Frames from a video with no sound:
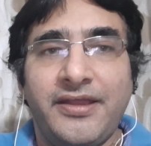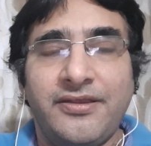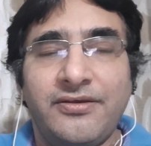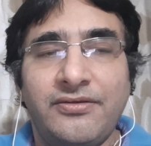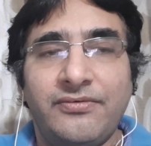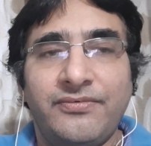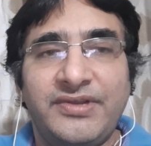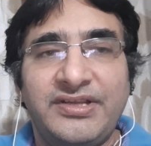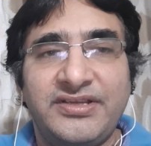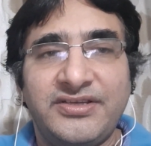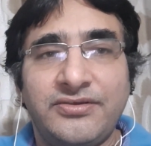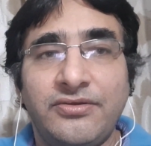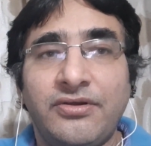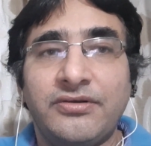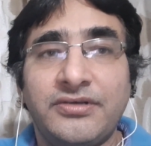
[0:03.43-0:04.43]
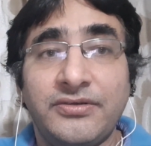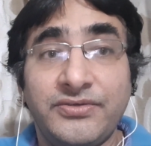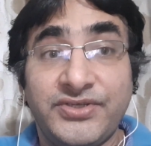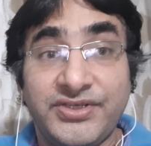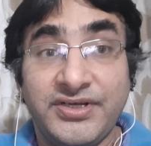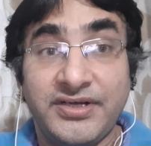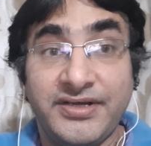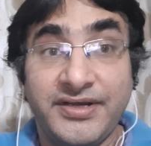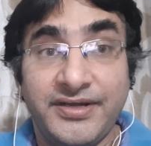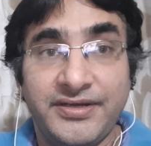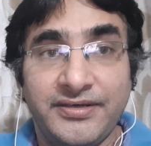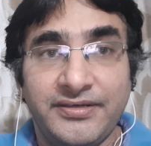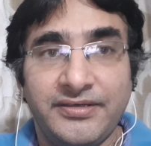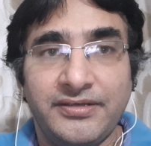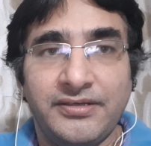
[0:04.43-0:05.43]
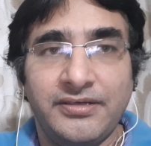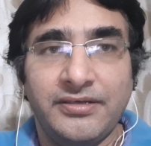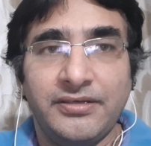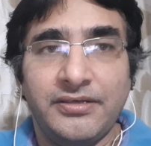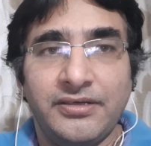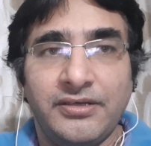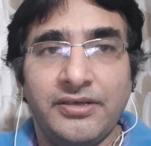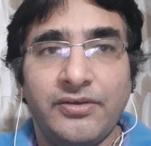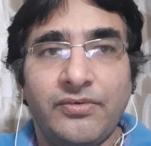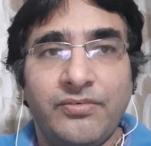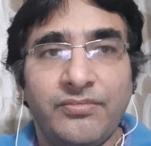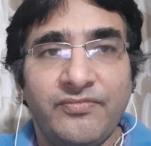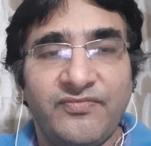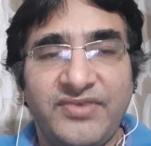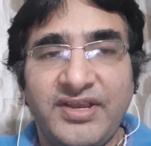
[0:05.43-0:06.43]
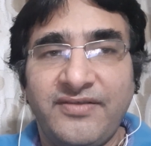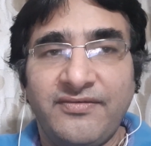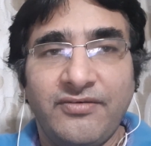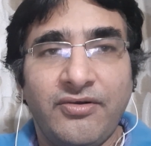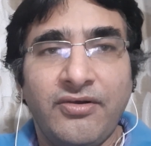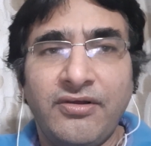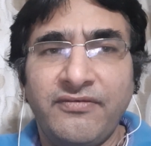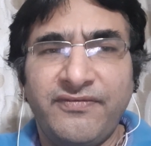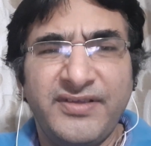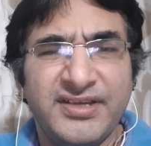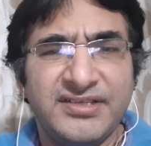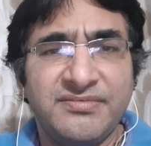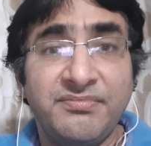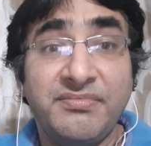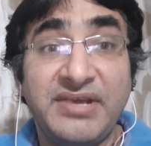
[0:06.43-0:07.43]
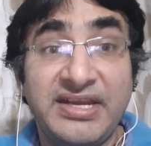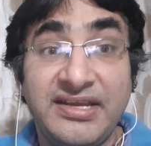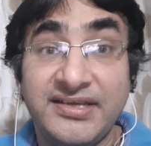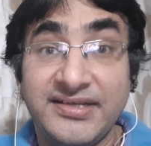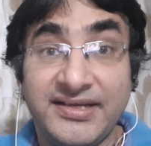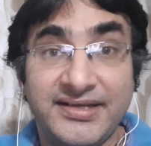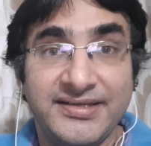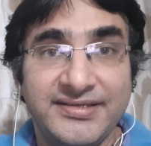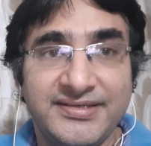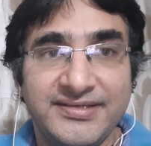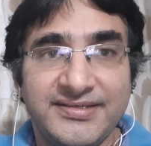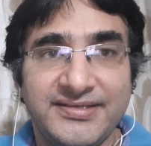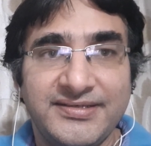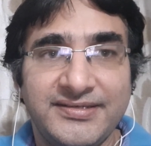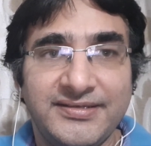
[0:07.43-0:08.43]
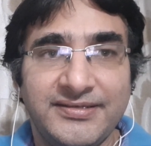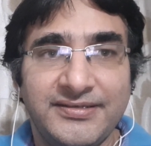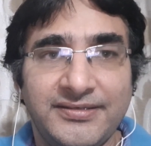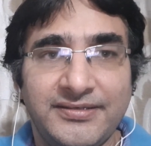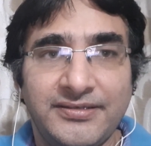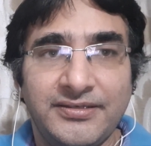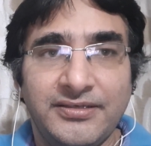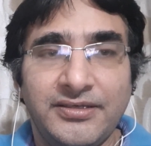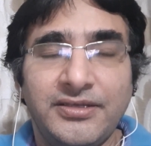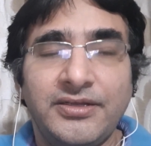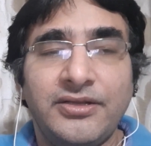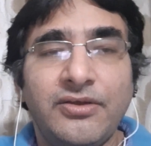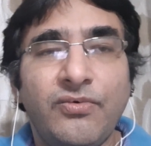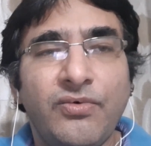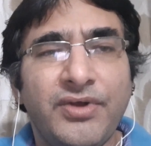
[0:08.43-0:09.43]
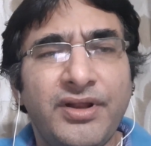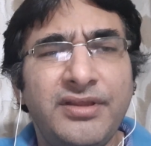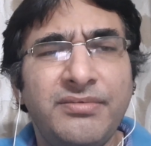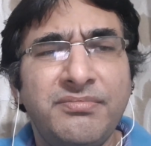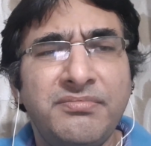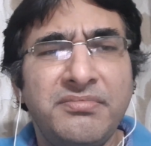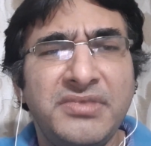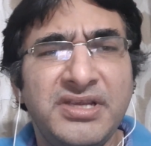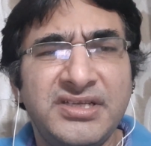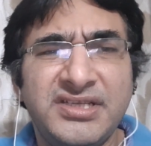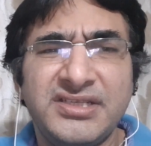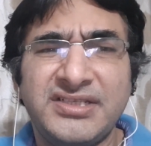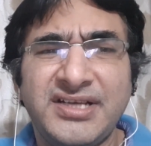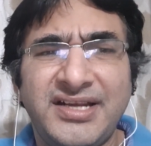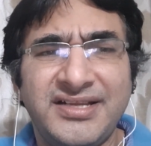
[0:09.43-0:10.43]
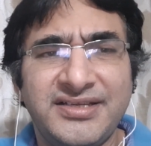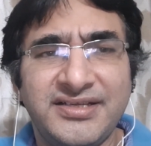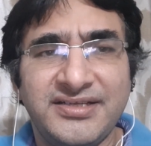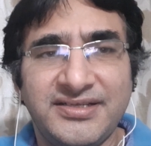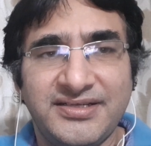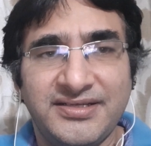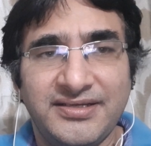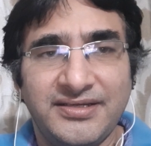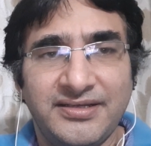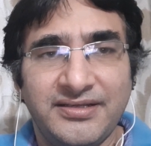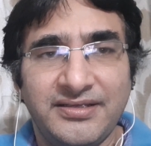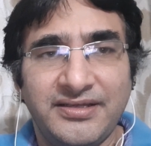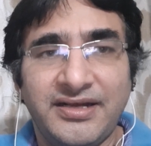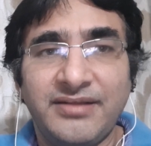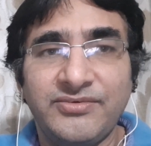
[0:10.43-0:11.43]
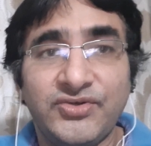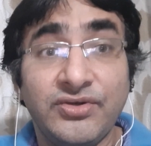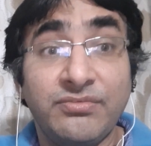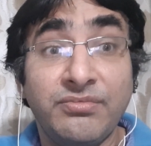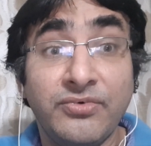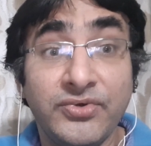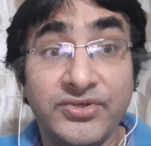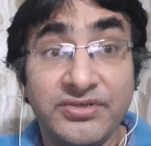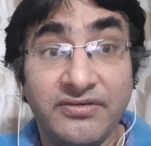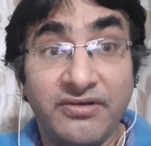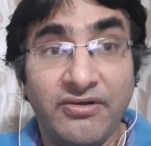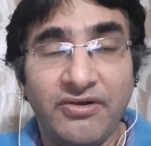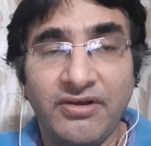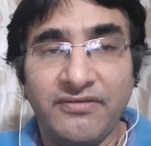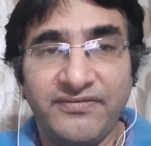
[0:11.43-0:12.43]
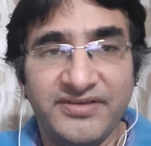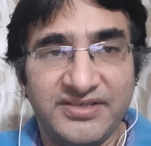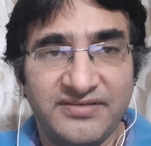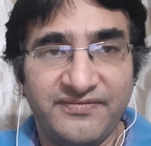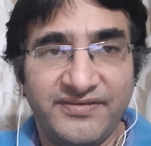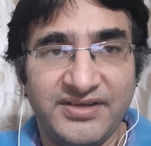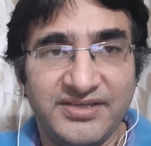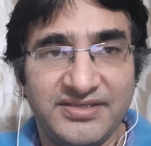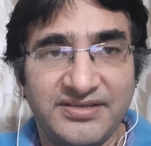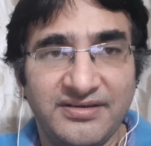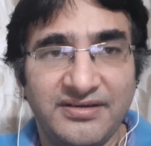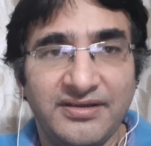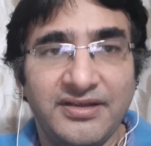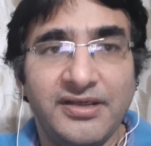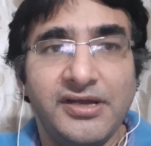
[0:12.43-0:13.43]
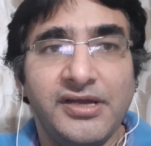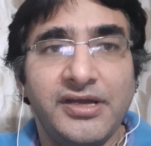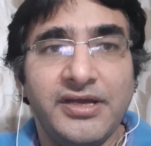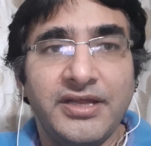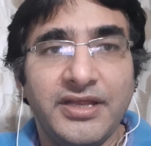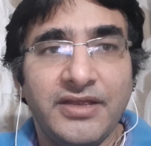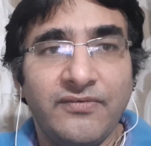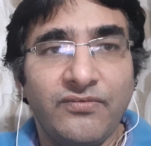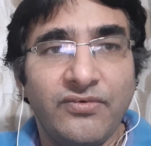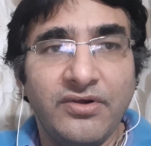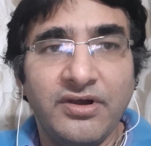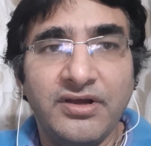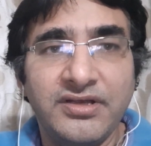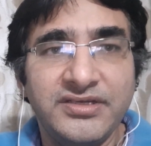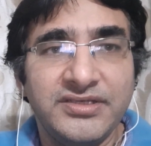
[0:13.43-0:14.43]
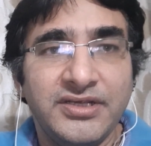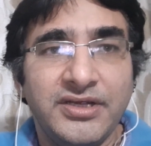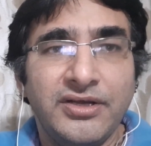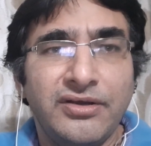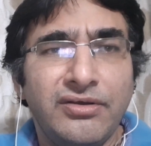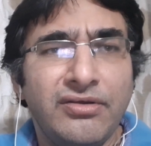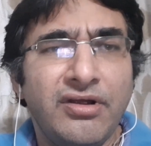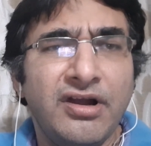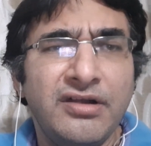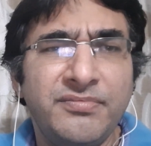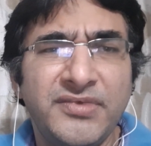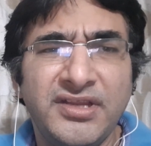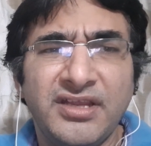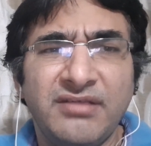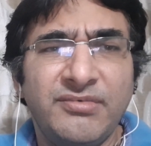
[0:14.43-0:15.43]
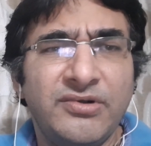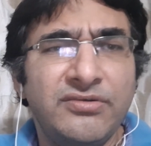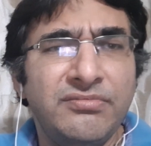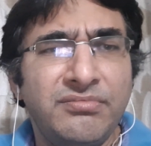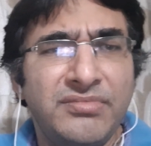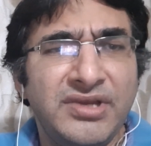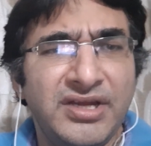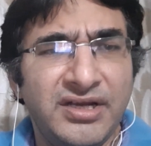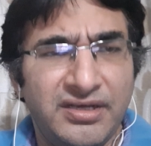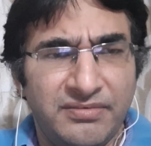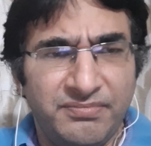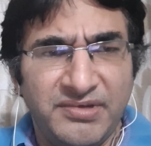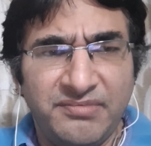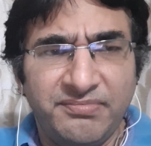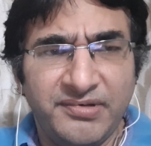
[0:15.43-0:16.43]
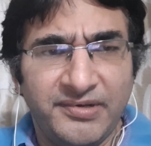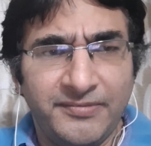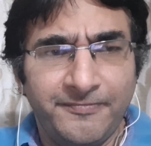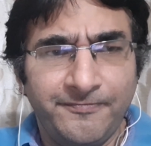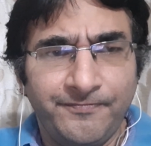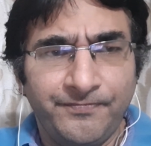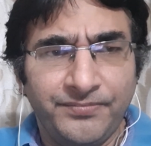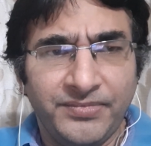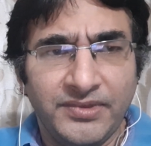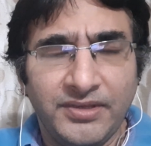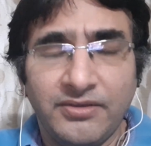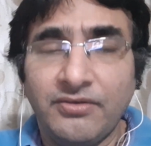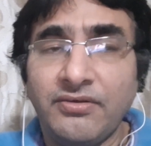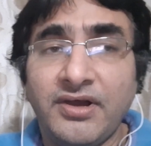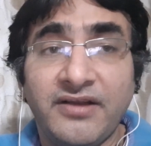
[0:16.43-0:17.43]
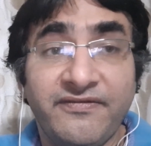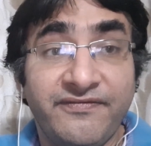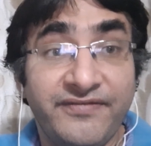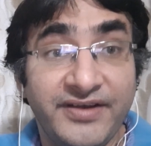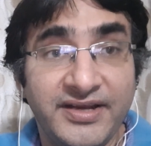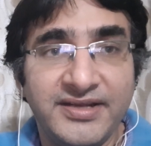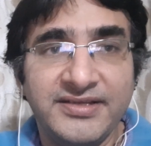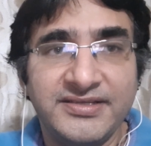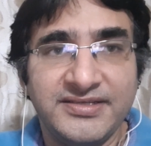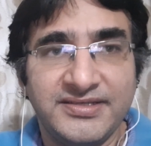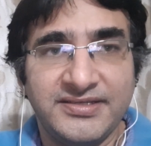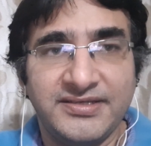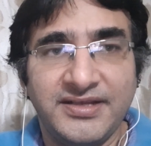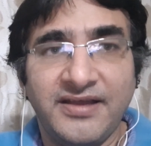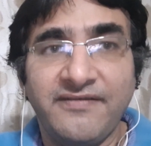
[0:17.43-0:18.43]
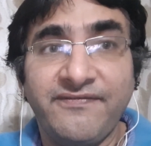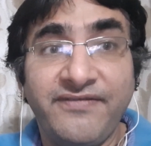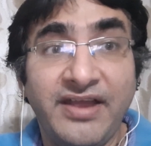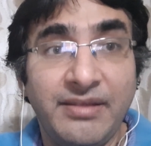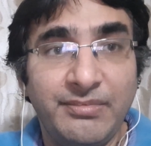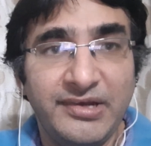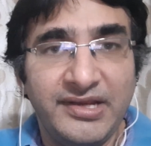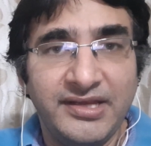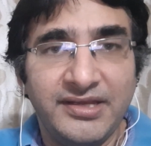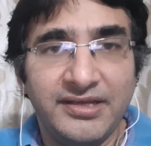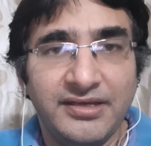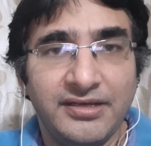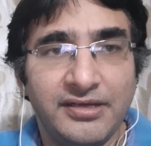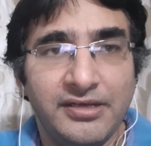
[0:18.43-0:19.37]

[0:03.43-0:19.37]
You know, when this lockdown started, we all faced many challenges. Now, one of the major challenges that I'm sure most of all of us faced was not being able to meet people, you know, our friends, our family.